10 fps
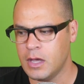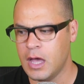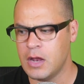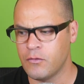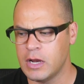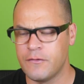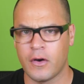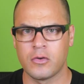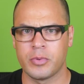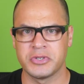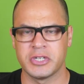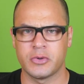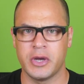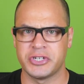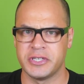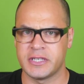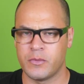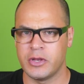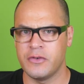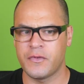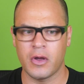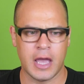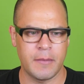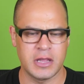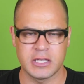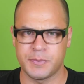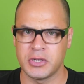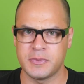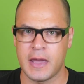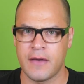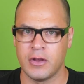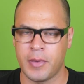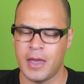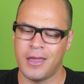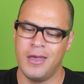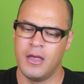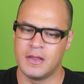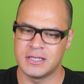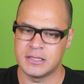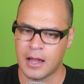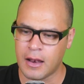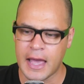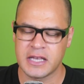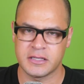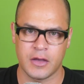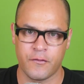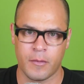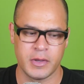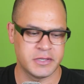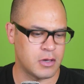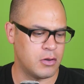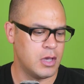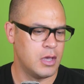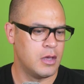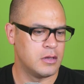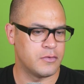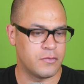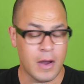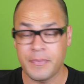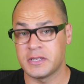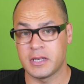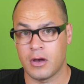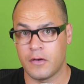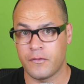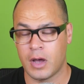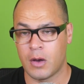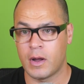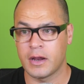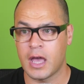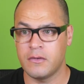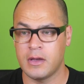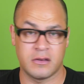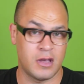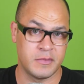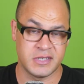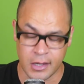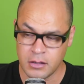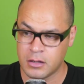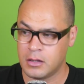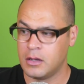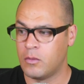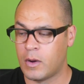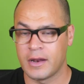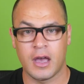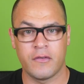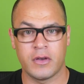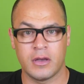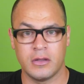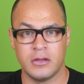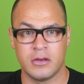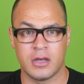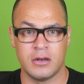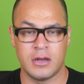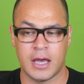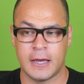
in really vulnerable situations. And when you've got a company that's supposed to be having your back, this is the last thing from it. So to wrap this thing off, 1Cover, our time is done. 1Cover, you can,